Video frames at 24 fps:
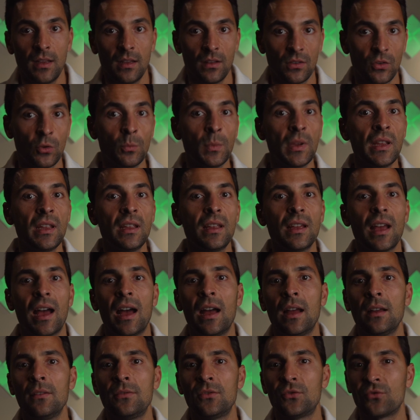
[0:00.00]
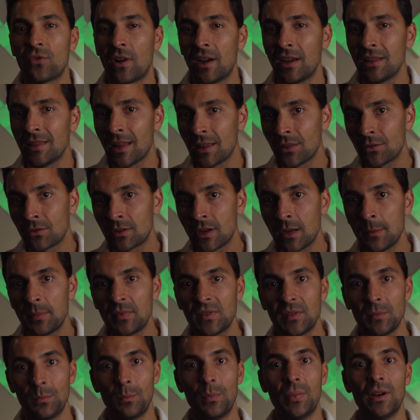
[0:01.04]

To me, I've tried leather grips,